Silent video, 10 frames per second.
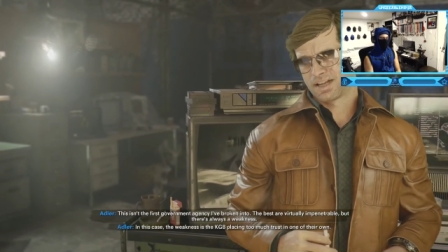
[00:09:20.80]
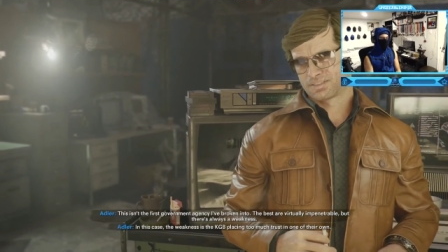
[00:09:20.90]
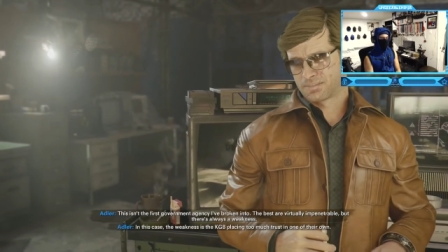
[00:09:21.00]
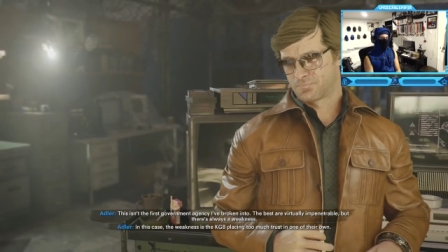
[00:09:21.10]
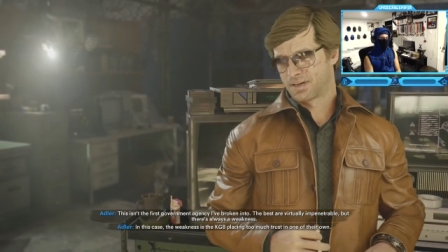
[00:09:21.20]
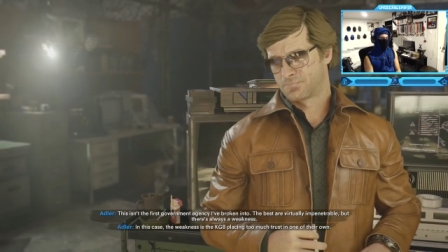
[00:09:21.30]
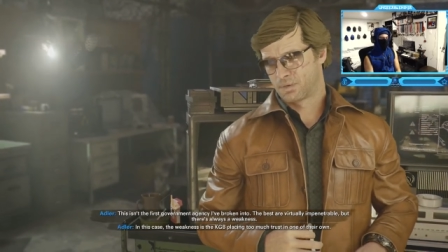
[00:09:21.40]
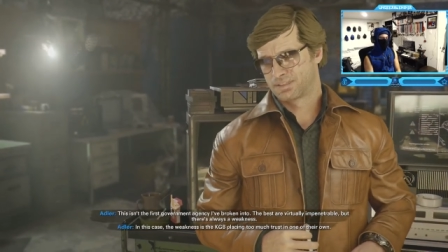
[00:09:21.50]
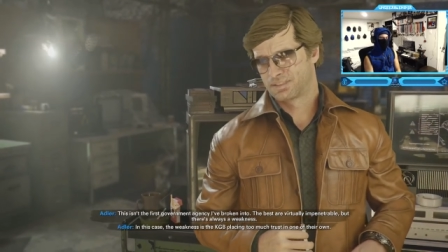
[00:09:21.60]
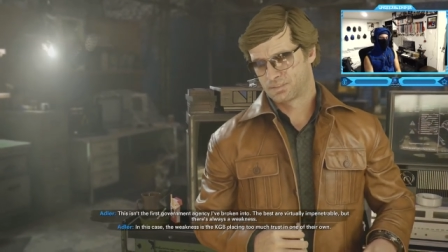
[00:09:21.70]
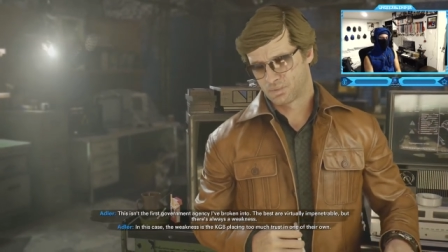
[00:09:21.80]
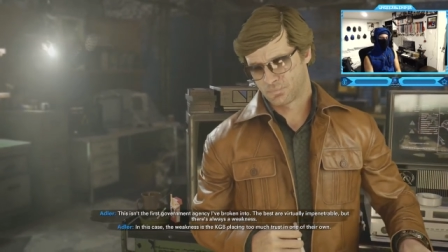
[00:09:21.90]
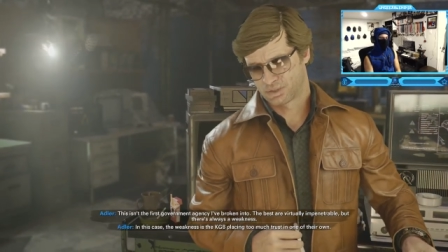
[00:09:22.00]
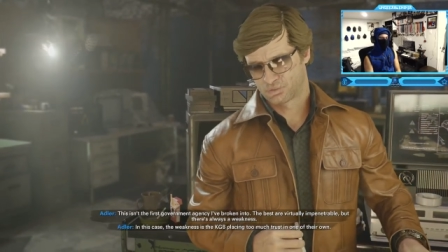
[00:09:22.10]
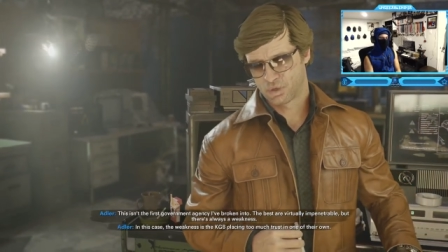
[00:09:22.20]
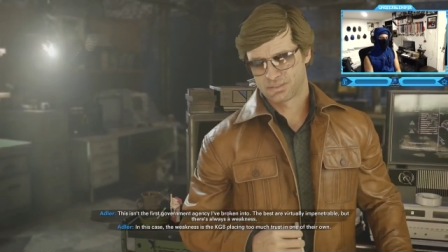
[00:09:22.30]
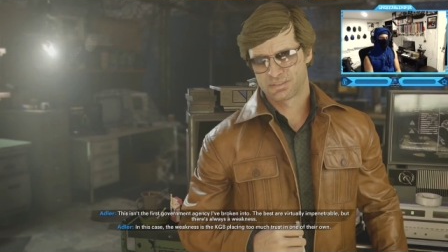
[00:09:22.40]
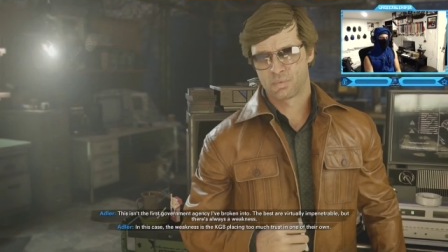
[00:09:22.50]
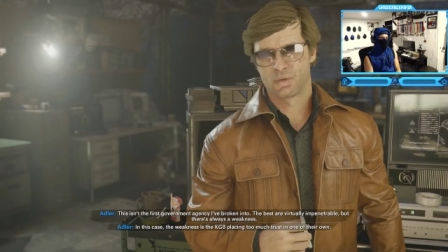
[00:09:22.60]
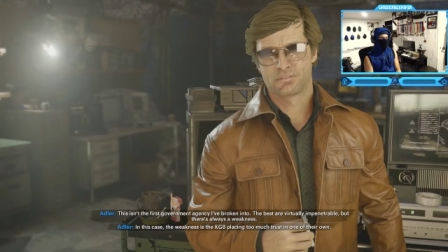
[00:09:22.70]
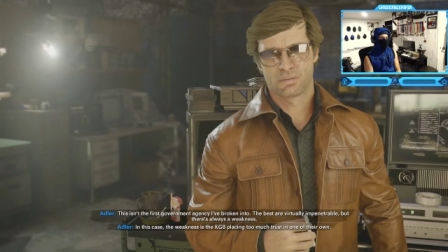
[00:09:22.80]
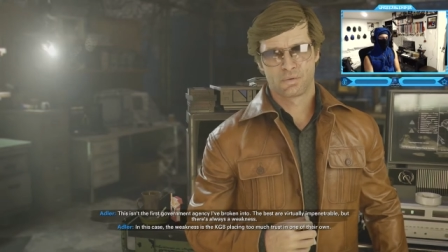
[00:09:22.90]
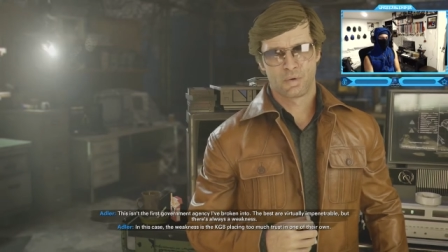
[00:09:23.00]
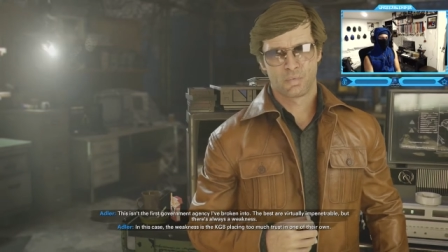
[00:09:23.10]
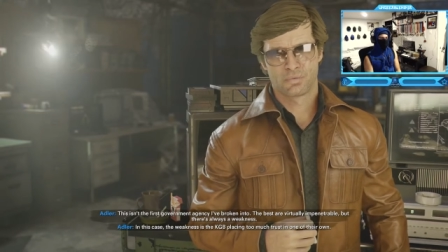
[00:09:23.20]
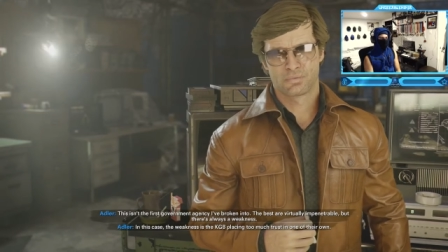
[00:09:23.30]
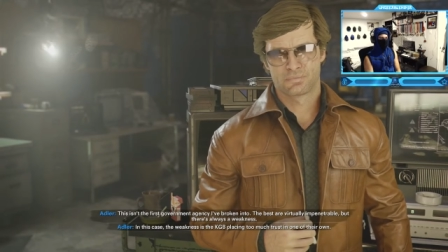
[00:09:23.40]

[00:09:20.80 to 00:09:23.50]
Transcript: KGB placing too much trust in one of their own.